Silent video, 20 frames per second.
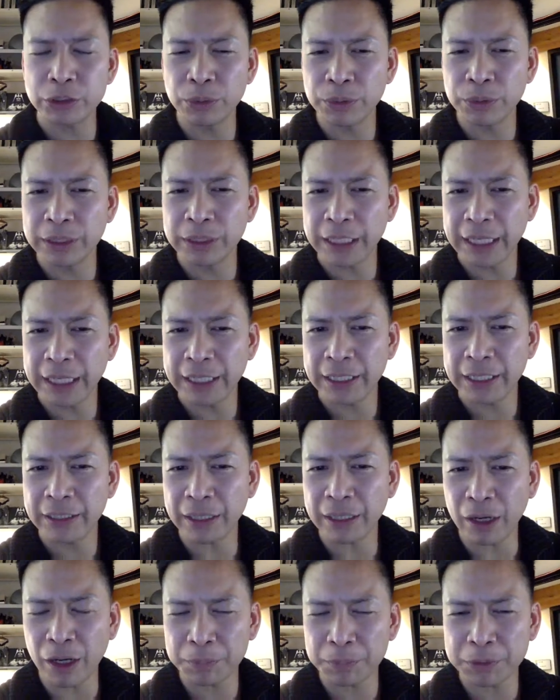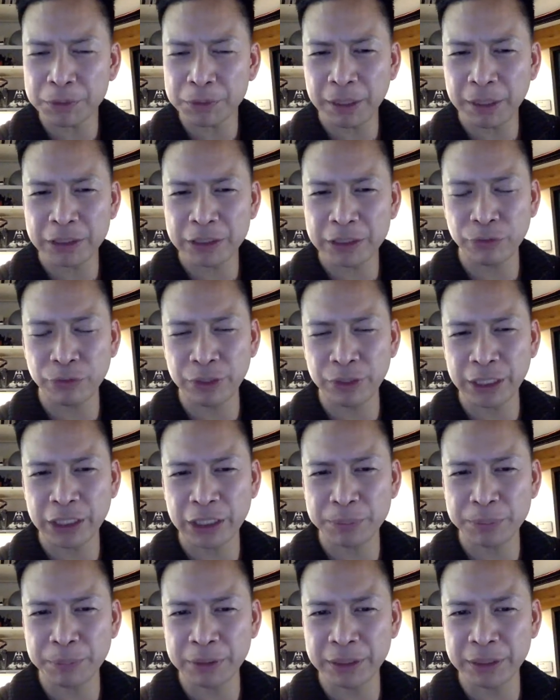they optimize for theirs,
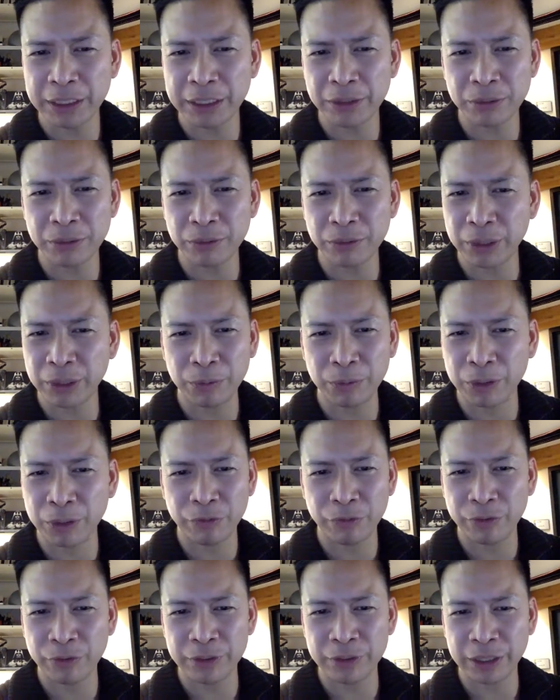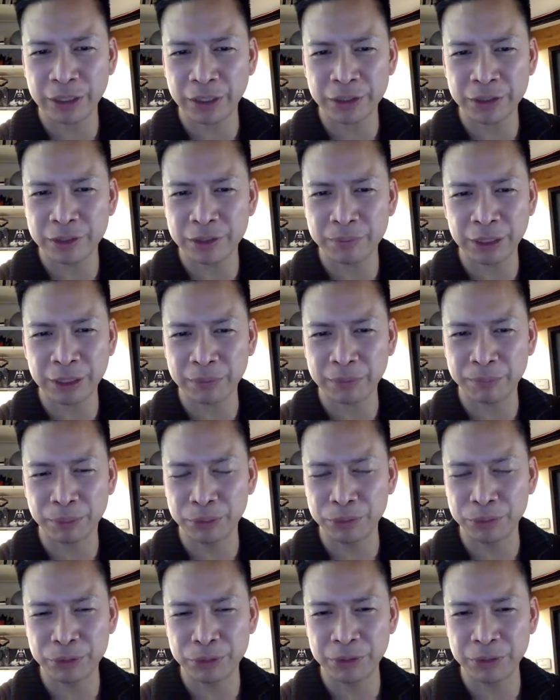but they don't like work for other like
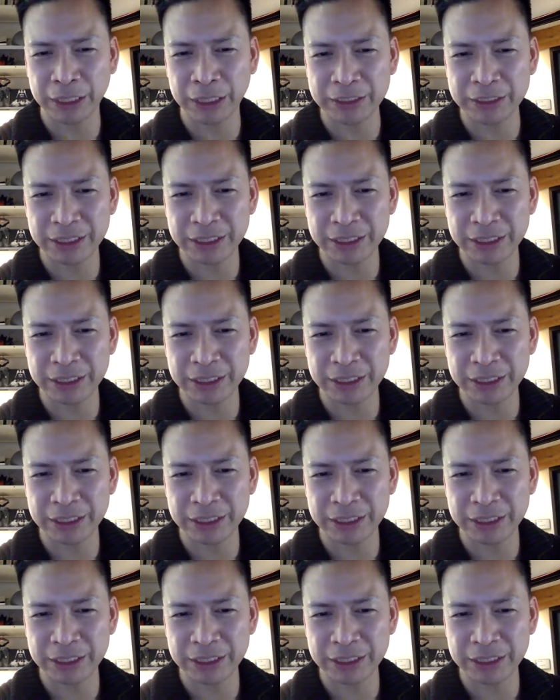Bluetooth headsets and stuff?